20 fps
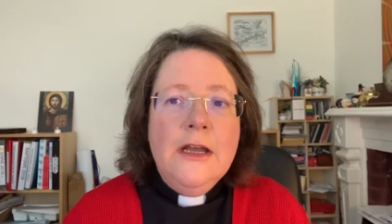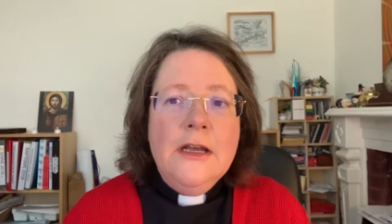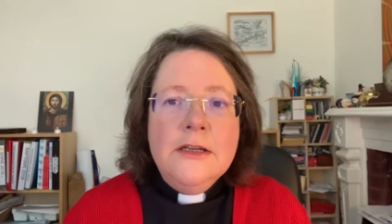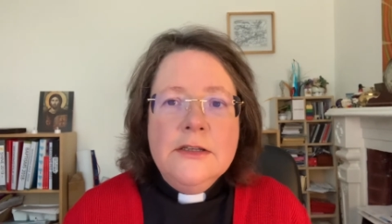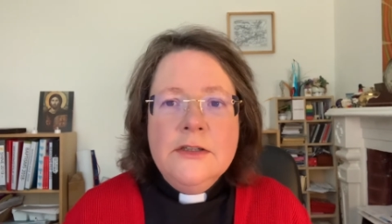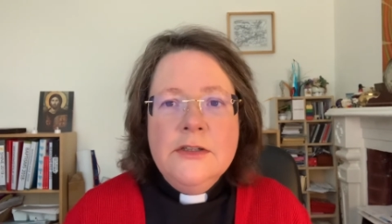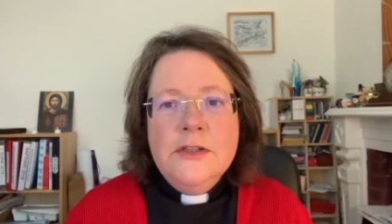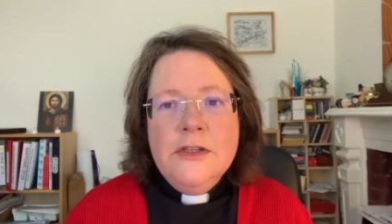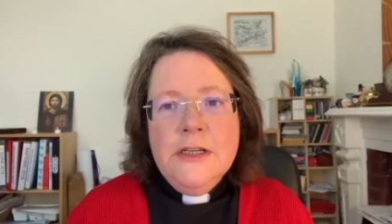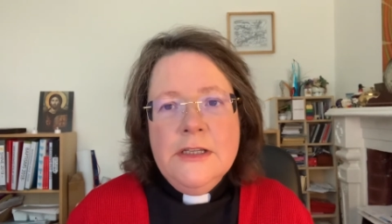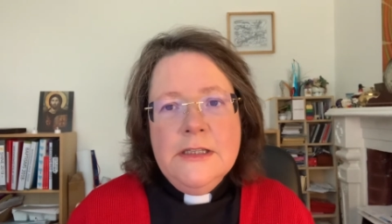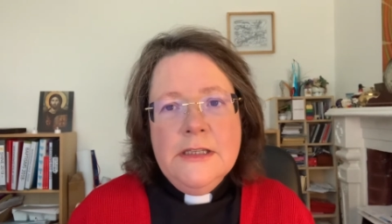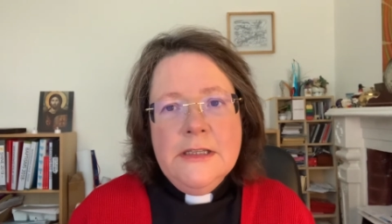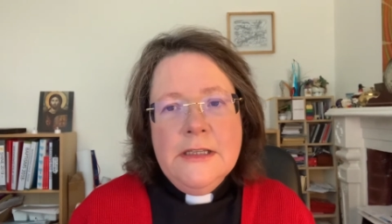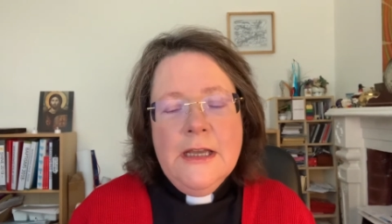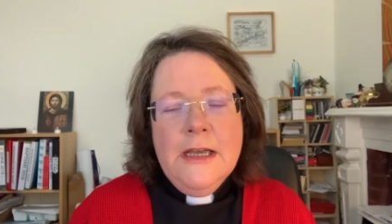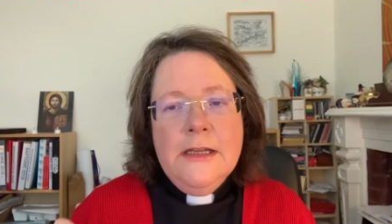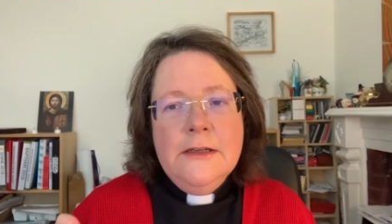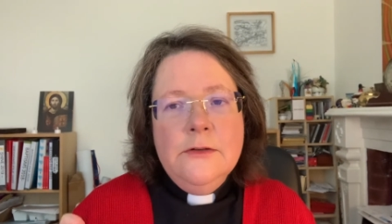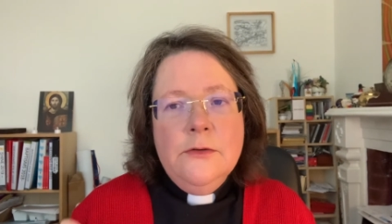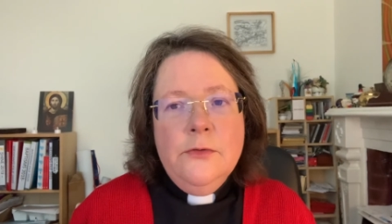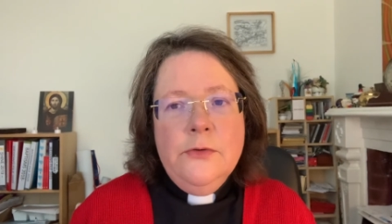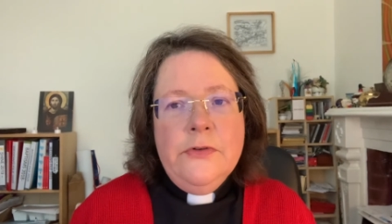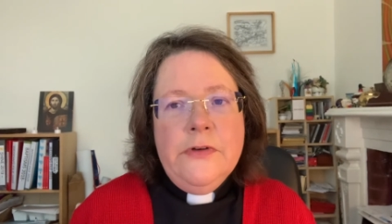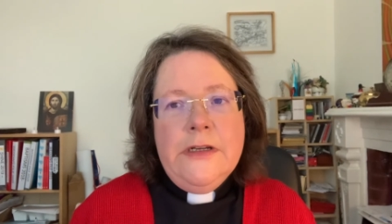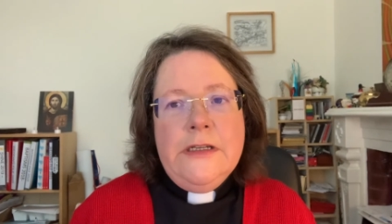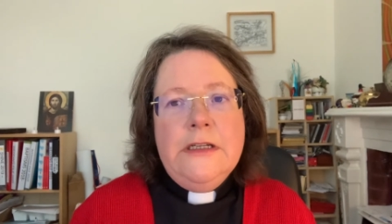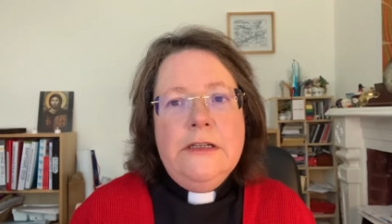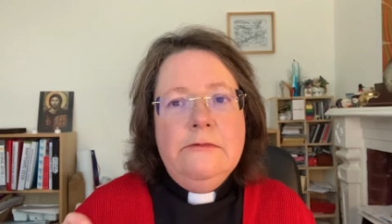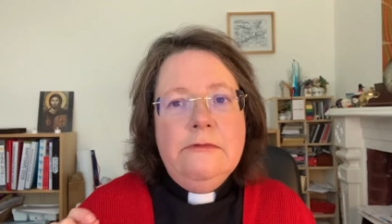So Jesus had
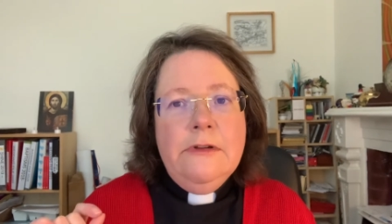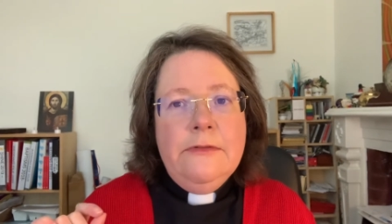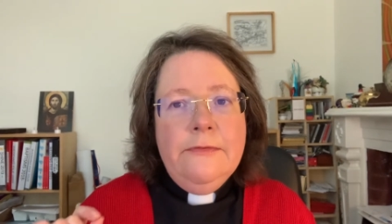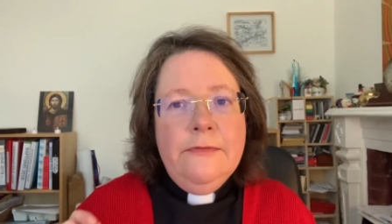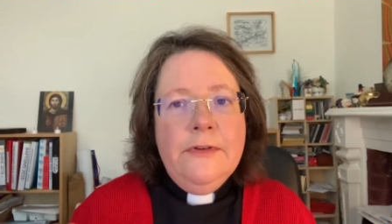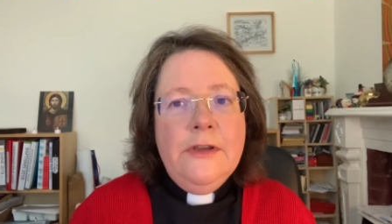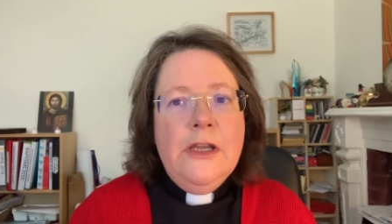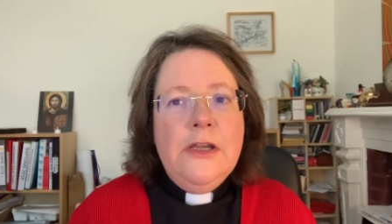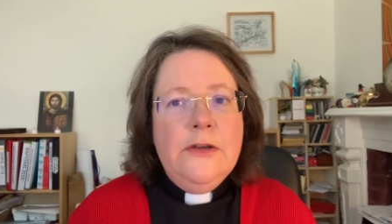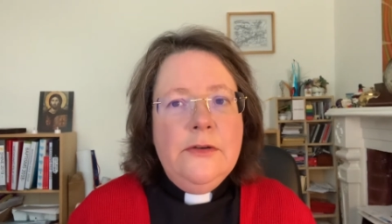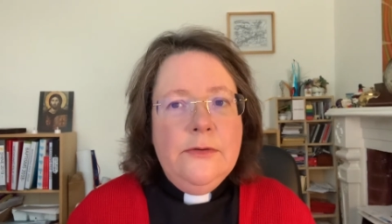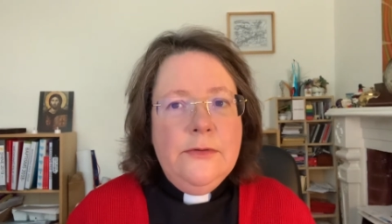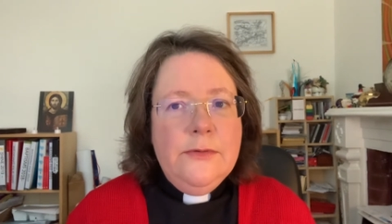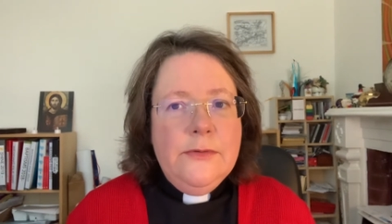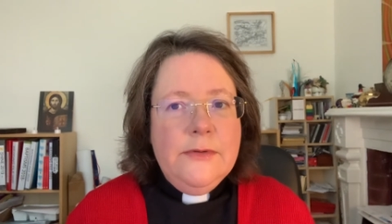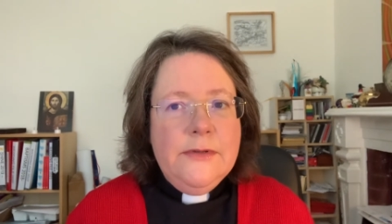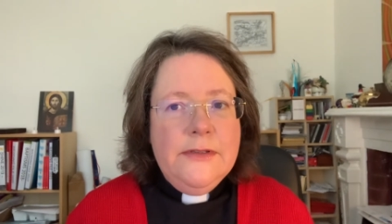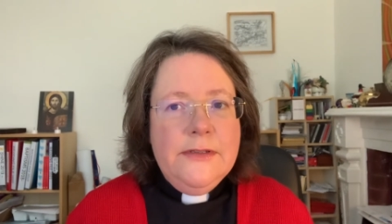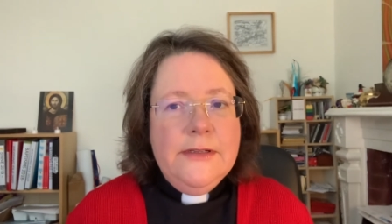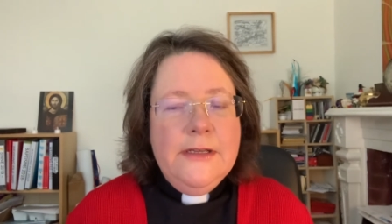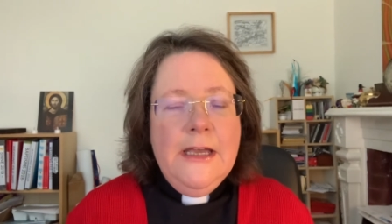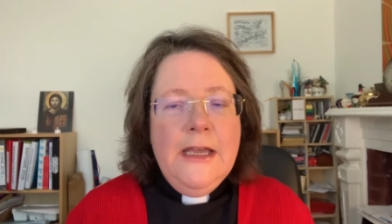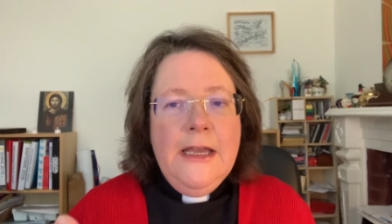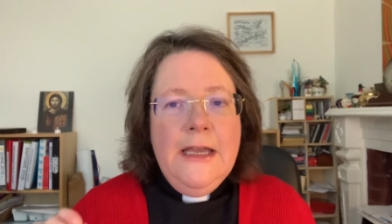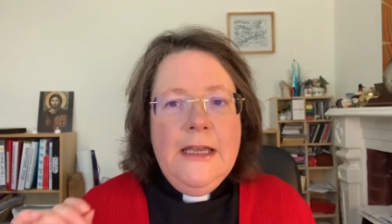already refused.